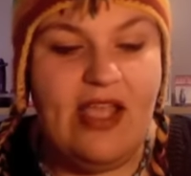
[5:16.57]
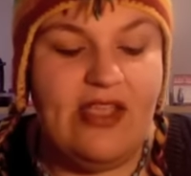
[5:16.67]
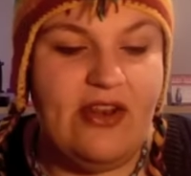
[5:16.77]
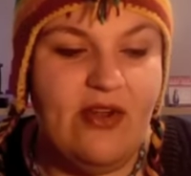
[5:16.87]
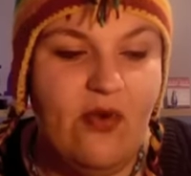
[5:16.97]

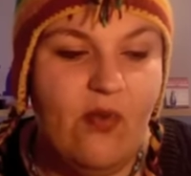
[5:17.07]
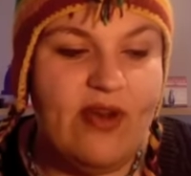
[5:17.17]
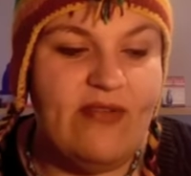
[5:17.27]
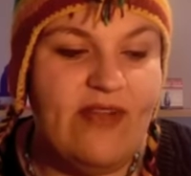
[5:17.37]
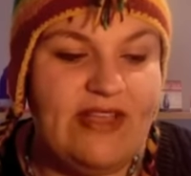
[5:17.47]
You know, what
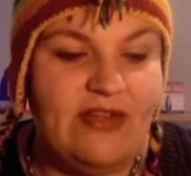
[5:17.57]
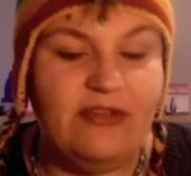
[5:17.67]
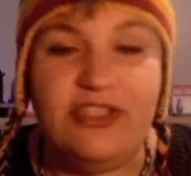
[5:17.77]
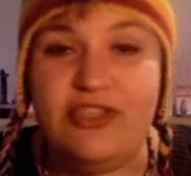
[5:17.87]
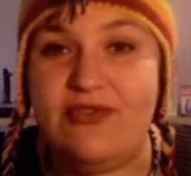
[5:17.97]
if I
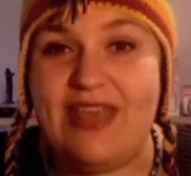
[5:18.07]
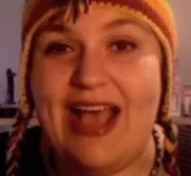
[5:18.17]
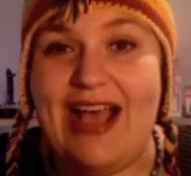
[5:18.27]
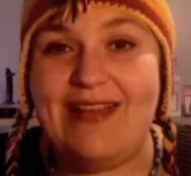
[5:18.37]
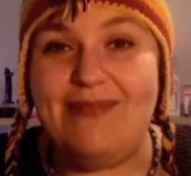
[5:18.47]
told you
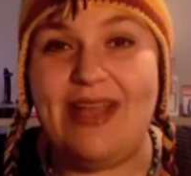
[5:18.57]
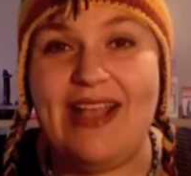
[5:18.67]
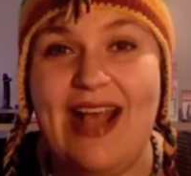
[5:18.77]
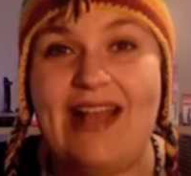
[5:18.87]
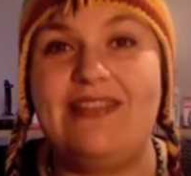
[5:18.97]
that by
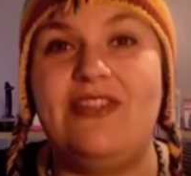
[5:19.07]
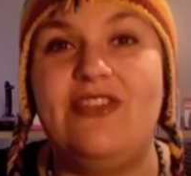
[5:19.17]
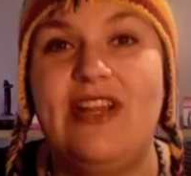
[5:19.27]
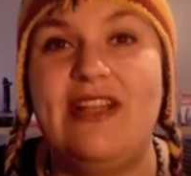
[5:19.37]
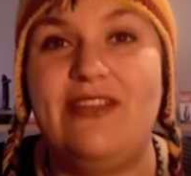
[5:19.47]

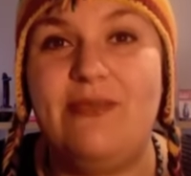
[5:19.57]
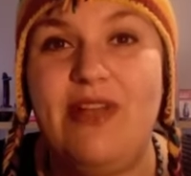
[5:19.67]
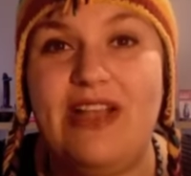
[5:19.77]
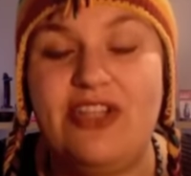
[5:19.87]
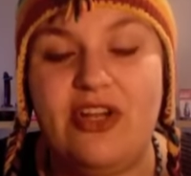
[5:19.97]
concentrating on your
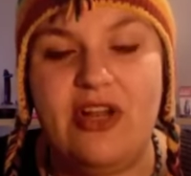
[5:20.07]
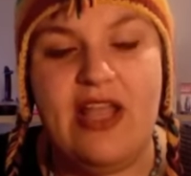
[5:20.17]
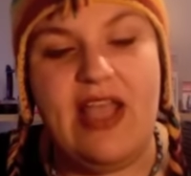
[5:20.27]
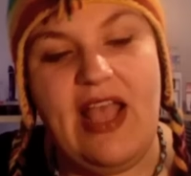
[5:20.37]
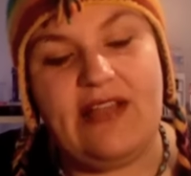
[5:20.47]
pleasure
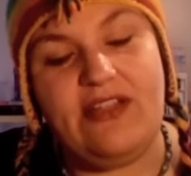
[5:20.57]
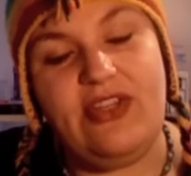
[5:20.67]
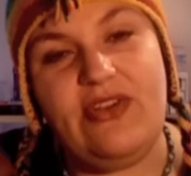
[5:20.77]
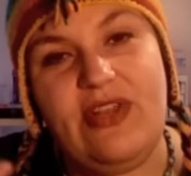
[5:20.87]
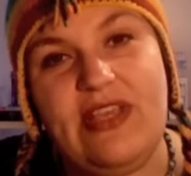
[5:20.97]
and
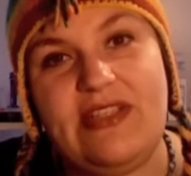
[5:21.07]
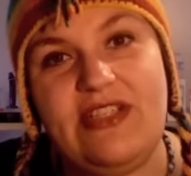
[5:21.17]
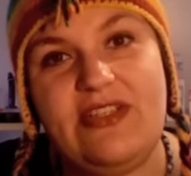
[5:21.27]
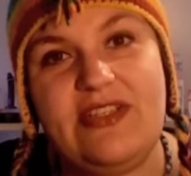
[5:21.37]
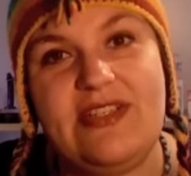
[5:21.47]
tuning into
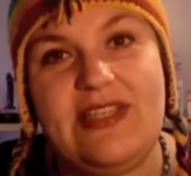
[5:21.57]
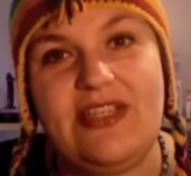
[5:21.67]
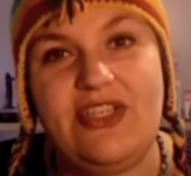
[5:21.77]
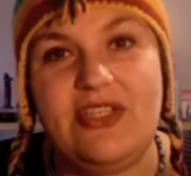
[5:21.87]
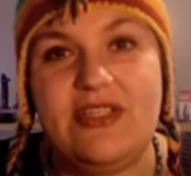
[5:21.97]
your
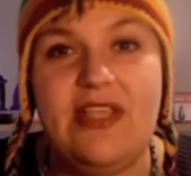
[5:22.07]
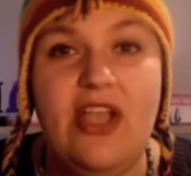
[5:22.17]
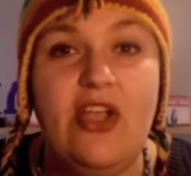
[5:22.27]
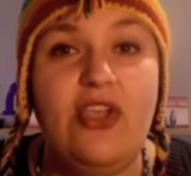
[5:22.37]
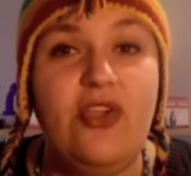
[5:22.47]
sensations,
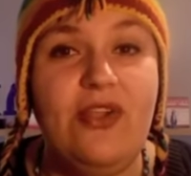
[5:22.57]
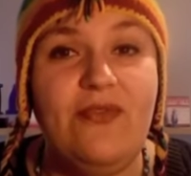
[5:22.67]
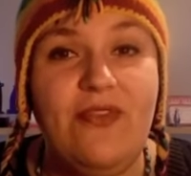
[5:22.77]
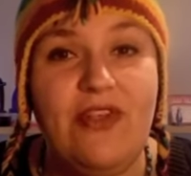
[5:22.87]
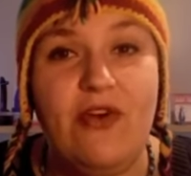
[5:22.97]
you could
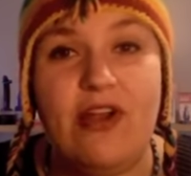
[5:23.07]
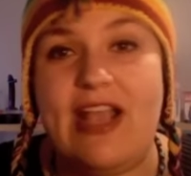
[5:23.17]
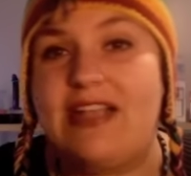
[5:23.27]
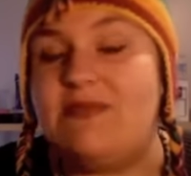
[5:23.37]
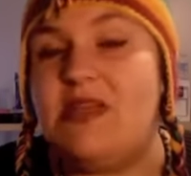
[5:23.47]
feel
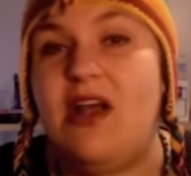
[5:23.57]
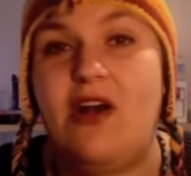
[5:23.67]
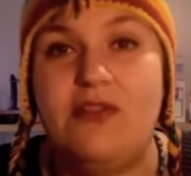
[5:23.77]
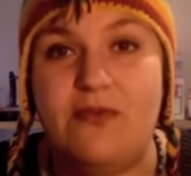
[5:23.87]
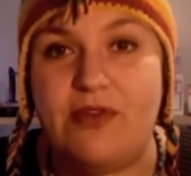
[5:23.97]
orgasmic
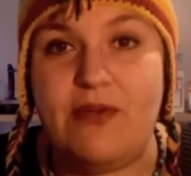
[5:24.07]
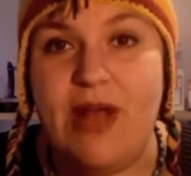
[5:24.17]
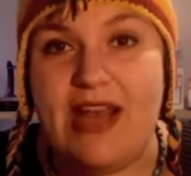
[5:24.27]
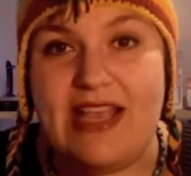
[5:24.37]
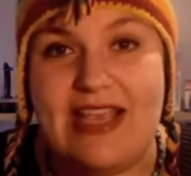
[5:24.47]
all over your
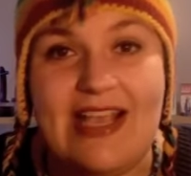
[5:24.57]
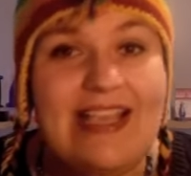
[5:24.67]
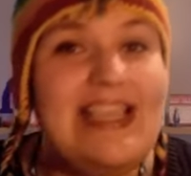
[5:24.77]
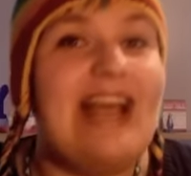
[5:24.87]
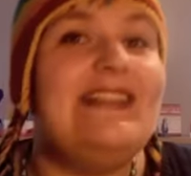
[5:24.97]
body?
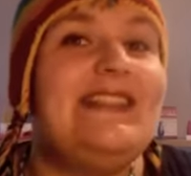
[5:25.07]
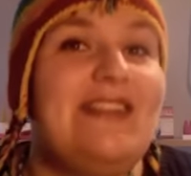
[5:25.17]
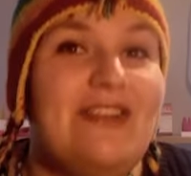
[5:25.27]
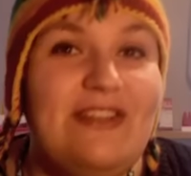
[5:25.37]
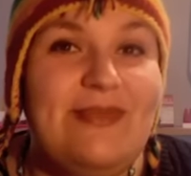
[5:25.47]
Yes, there
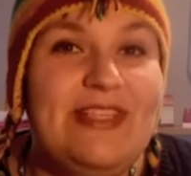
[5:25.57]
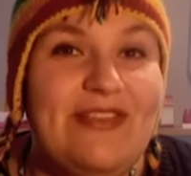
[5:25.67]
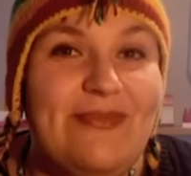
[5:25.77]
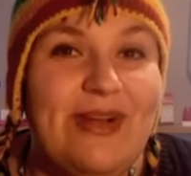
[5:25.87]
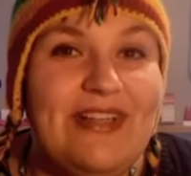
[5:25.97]
are going to be
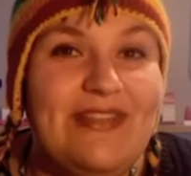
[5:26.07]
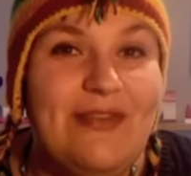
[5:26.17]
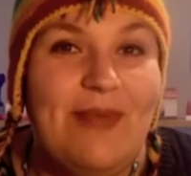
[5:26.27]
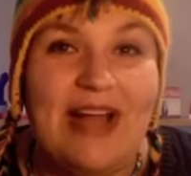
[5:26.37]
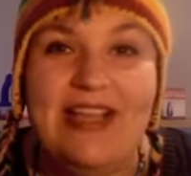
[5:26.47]
certain parts of your
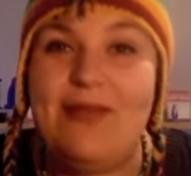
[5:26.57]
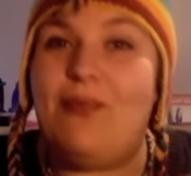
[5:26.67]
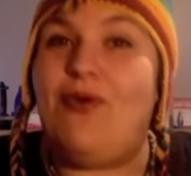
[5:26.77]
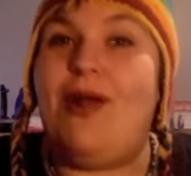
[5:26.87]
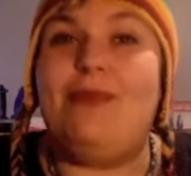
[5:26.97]
body,
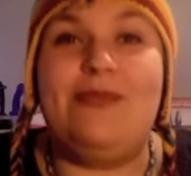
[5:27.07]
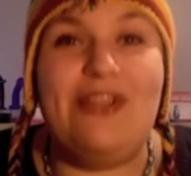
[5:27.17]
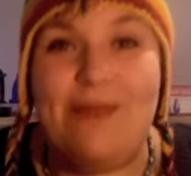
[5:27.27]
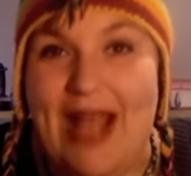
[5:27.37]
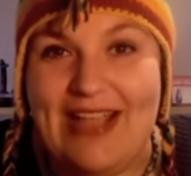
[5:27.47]
probably
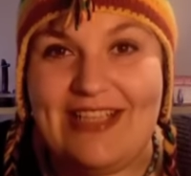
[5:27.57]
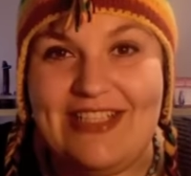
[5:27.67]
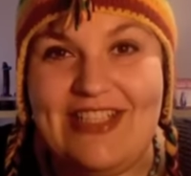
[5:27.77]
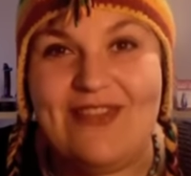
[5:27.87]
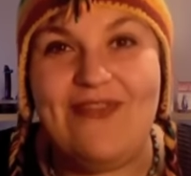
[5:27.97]
your
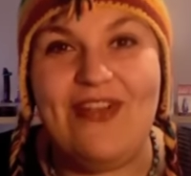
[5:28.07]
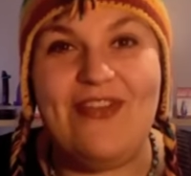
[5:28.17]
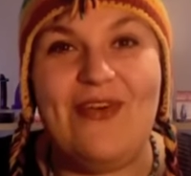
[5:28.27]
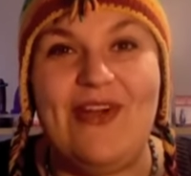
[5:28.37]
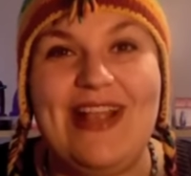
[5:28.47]
package, that feel the
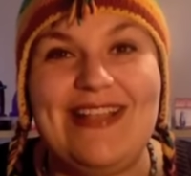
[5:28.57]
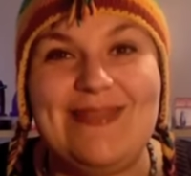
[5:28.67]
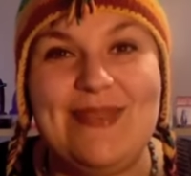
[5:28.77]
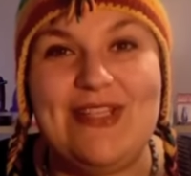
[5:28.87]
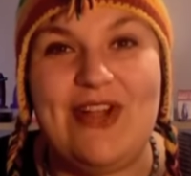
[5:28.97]

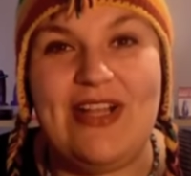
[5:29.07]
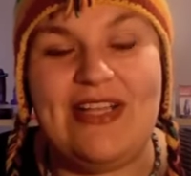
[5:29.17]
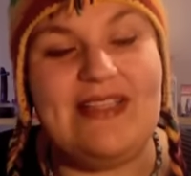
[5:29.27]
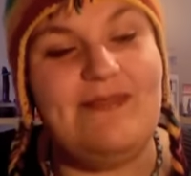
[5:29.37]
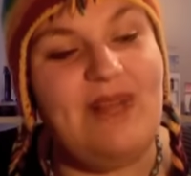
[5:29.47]
orgasm the
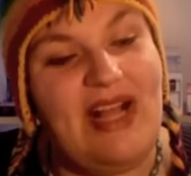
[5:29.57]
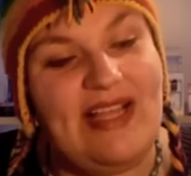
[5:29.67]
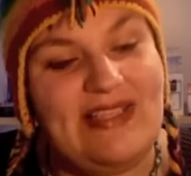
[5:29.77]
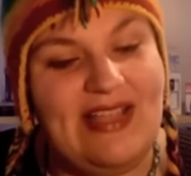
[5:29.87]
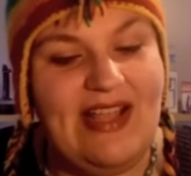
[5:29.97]
strongest,
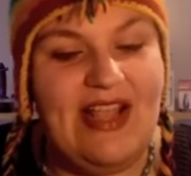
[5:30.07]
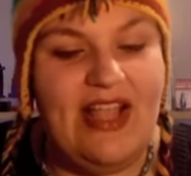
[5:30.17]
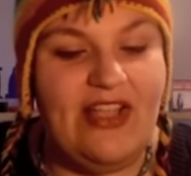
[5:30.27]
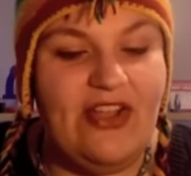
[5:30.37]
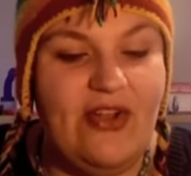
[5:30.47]
but
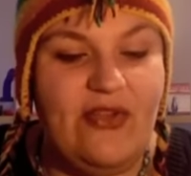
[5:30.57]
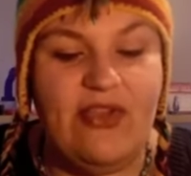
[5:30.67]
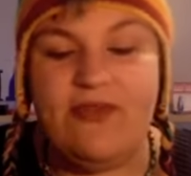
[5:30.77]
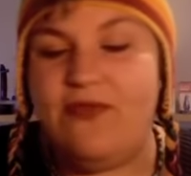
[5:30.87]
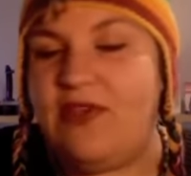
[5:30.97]
you know, you
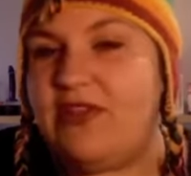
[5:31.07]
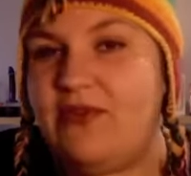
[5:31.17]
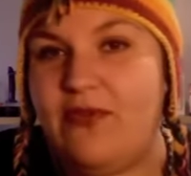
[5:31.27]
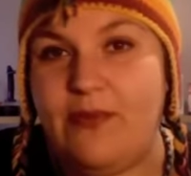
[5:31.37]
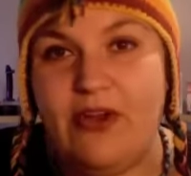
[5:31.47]
can feel it
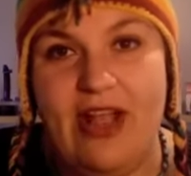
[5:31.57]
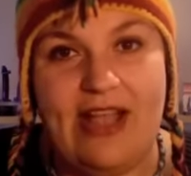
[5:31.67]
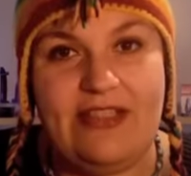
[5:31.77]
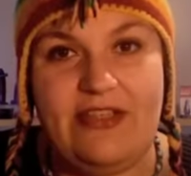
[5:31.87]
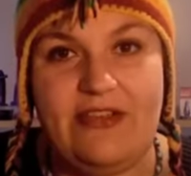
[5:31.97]
from your
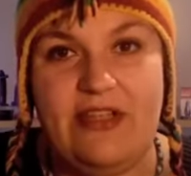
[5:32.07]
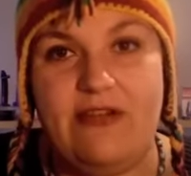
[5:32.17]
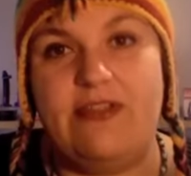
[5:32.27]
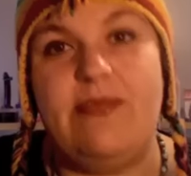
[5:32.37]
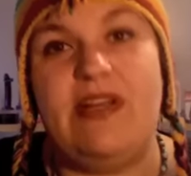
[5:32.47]
head to your
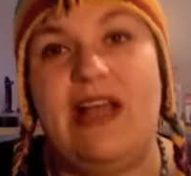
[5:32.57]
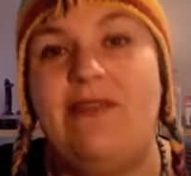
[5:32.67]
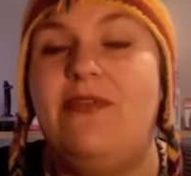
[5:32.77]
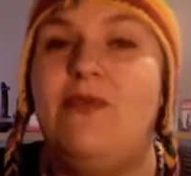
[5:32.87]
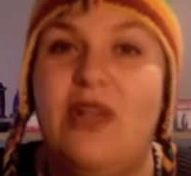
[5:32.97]
toes, but not
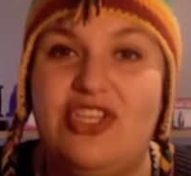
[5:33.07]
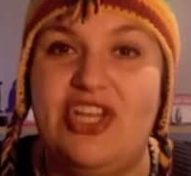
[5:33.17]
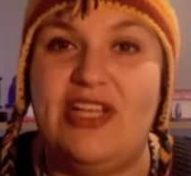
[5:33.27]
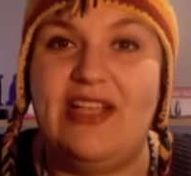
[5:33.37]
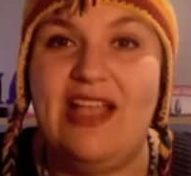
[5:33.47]
if you're
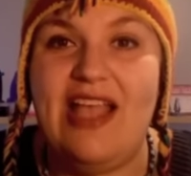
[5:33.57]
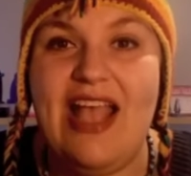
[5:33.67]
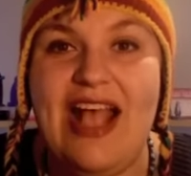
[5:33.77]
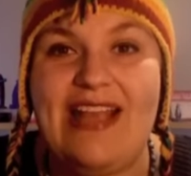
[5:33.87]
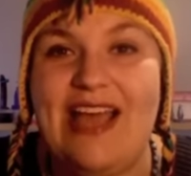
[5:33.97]
rushing
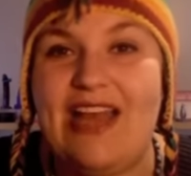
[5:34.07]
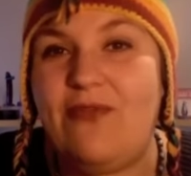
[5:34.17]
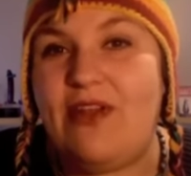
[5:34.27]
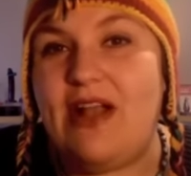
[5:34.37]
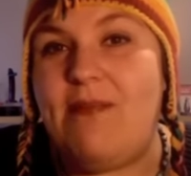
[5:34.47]
and not if
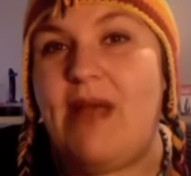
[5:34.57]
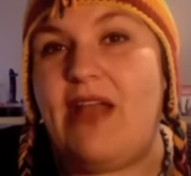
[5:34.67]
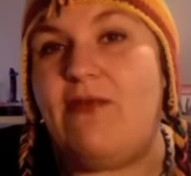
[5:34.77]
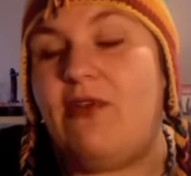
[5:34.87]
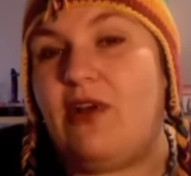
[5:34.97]
you're not
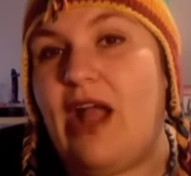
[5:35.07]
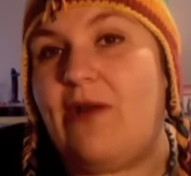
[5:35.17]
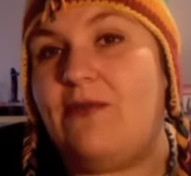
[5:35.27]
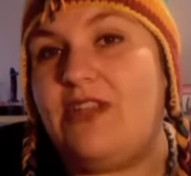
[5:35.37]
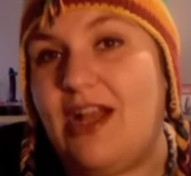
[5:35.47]
mindful or out
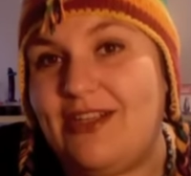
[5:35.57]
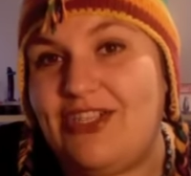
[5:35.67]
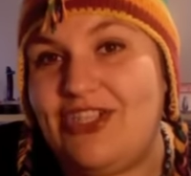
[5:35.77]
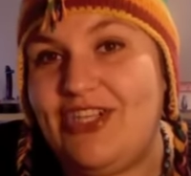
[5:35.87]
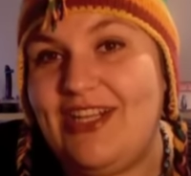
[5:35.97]
of
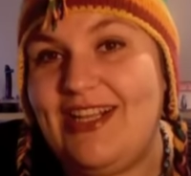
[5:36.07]
touch